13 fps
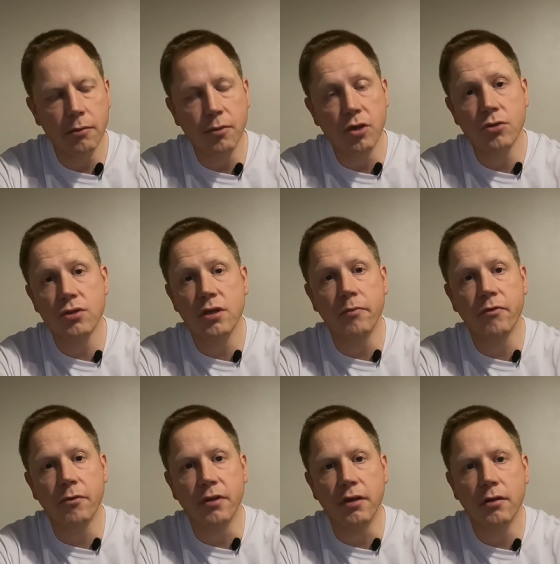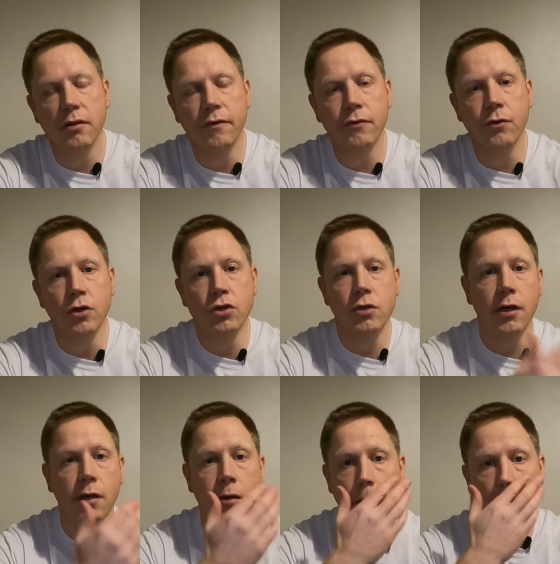I mean, you've seen from the, the footage
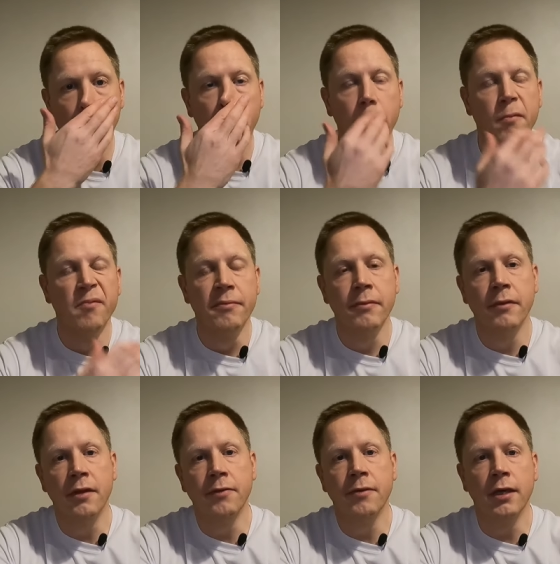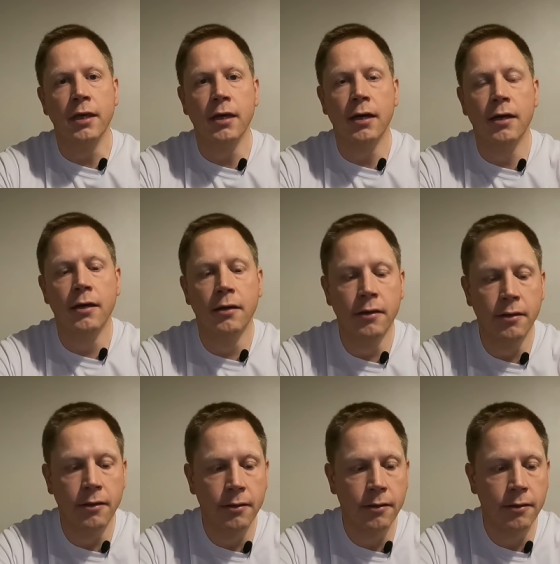there that the uh,
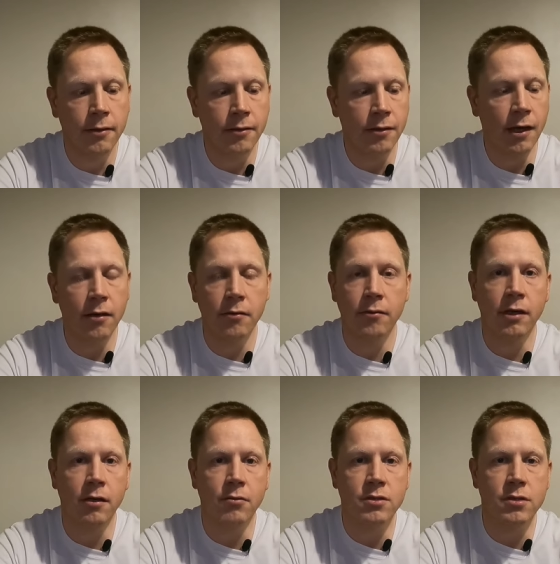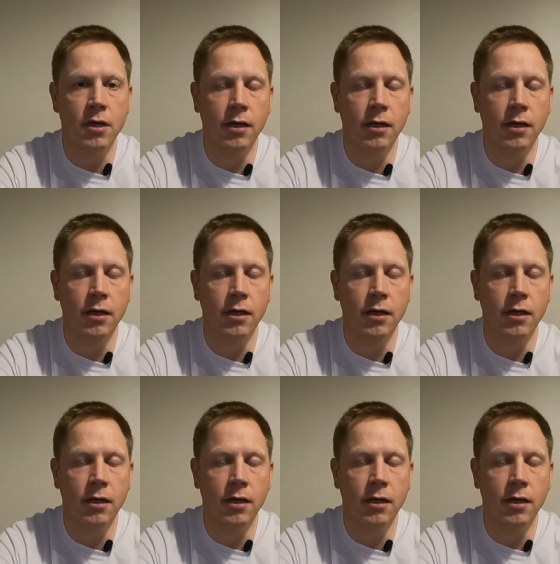yeah, it was.